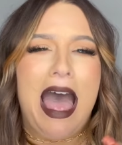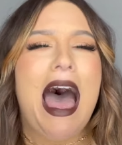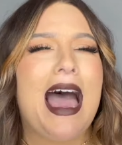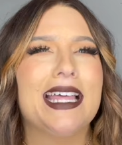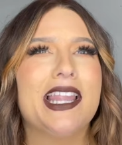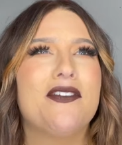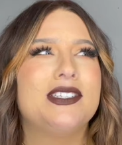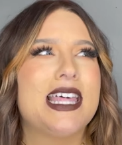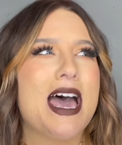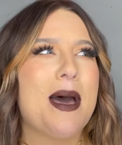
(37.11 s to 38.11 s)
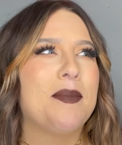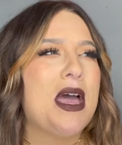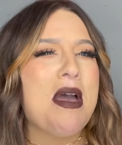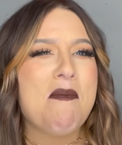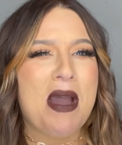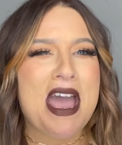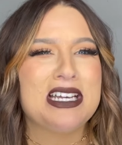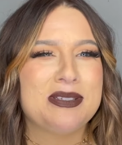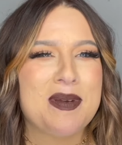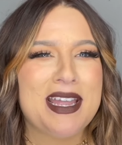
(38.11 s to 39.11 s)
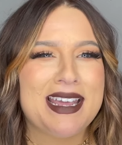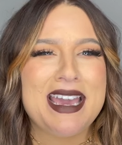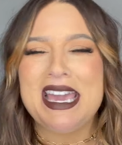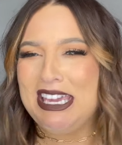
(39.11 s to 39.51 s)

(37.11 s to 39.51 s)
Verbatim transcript: I loved them. My husband,